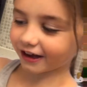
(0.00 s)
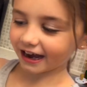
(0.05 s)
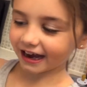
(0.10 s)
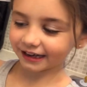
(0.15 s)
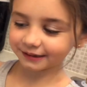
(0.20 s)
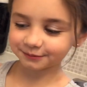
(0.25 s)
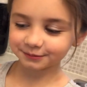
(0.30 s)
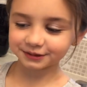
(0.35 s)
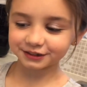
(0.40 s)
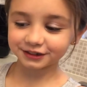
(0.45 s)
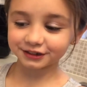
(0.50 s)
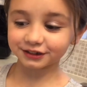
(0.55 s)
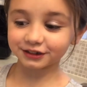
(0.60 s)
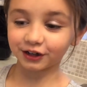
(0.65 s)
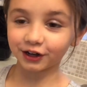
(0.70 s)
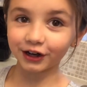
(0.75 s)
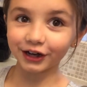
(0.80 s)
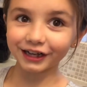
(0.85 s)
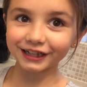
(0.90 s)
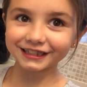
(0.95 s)
I'm
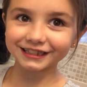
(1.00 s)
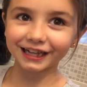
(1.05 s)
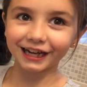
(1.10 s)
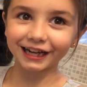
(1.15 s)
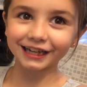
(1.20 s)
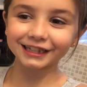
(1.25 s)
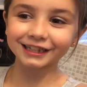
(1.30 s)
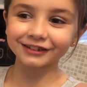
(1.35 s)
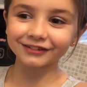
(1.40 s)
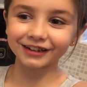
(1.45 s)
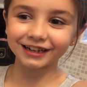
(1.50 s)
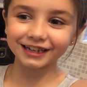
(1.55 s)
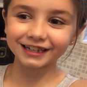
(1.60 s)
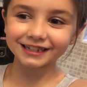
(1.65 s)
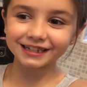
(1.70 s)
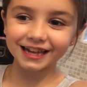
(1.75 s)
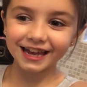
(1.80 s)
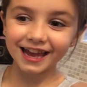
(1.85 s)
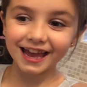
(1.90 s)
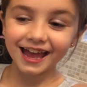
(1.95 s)
so excited to
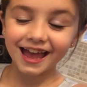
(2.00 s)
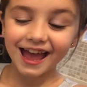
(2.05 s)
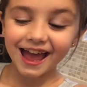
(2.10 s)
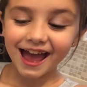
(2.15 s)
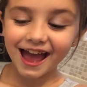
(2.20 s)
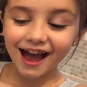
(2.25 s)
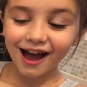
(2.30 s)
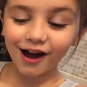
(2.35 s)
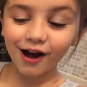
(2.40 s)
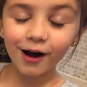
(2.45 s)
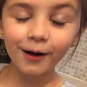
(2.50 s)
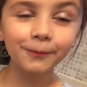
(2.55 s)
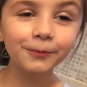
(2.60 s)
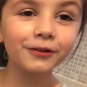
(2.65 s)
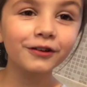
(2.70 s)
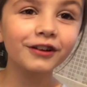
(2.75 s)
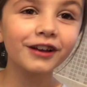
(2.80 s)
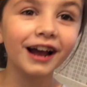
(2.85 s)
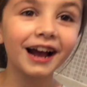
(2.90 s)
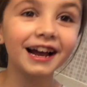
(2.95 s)
eat it. Hope
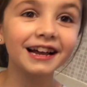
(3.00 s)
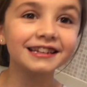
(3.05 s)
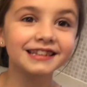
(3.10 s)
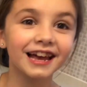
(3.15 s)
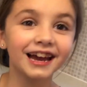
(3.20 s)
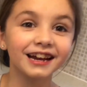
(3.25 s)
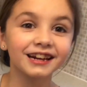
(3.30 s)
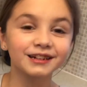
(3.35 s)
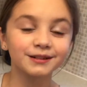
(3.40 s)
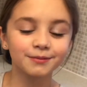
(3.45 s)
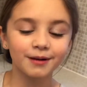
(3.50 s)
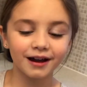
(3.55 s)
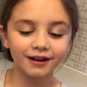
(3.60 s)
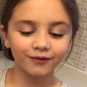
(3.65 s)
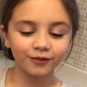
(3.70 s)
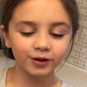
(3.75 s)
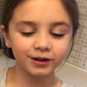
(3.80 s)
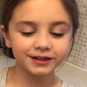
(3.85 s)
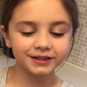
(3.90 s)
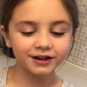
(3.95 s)
you guys liked my
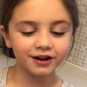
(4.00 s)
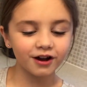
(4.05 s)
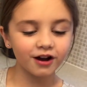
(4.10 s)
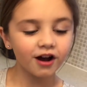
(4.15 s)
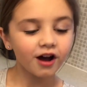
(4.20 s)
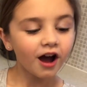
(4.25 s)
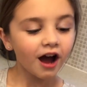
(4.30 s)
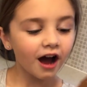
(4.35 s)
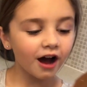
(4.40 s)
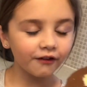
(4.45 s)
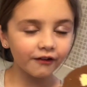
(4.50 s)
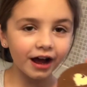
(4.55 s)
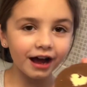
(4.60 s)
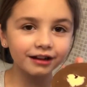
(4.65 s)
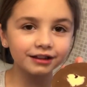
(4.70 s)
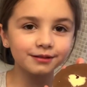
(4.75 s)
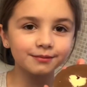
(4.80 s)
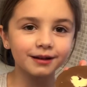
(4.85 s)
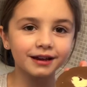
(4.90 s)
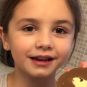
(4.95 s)
video of
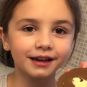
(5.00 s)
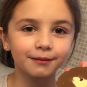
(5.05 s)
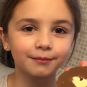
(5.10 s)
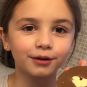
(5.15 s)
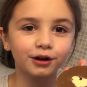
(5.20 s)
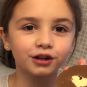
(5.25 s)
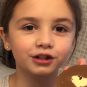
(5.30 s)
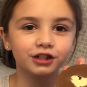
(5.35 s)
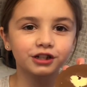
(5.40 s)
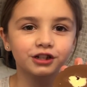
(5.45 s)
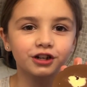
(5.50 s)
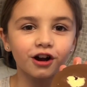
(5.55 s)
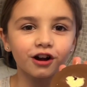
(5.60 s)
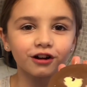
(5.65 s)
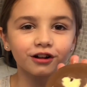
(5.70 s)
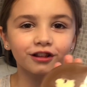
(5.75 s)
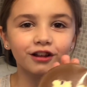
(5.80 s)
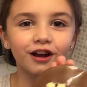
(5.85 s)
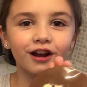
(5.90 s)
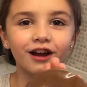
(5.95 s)
how to make emoji
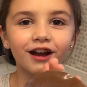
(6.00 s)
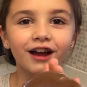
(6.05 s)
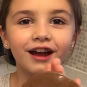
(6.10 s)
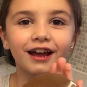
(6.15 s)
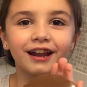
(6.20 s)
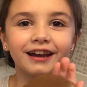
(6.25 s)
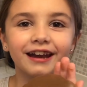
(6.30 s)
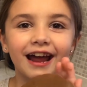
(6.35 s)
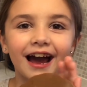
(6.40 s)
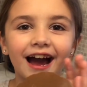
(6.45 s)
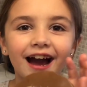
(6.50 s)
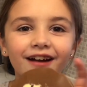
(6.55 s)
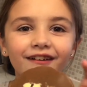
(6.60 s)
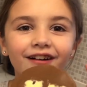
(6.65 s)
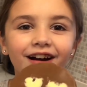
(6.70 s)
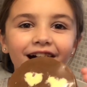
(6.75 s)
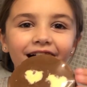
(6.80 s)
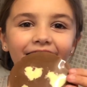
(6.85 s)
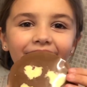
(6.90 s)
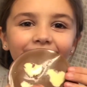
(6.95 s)
chocolate.
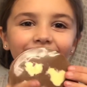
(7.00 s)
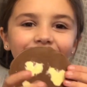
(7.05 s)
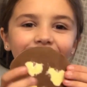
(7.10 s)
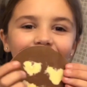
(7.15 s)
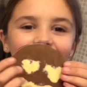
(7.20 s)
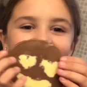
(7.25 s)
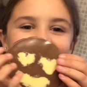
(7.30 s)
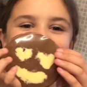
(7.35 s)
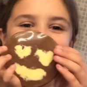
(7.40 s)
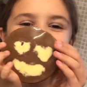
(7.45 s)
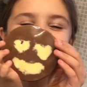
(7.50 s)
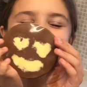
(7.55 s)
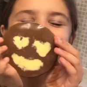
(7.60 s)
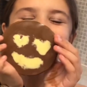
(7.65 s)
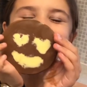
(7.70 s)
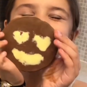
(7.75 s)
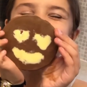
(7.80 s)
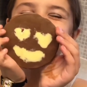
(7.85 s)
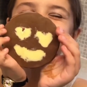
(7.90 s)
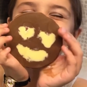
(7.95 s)
Now I'm going to
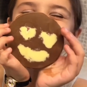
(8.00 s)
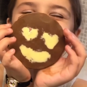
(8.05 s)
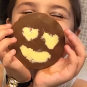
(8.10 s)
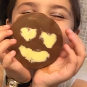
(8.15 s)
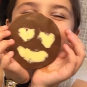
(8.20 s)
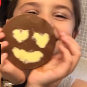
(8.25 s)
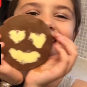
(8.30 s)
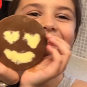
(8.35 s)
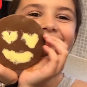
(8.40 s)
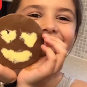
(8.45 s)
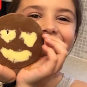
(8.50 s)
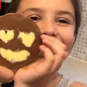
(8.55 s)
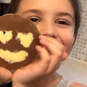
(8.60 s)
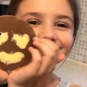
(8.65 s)
eat it.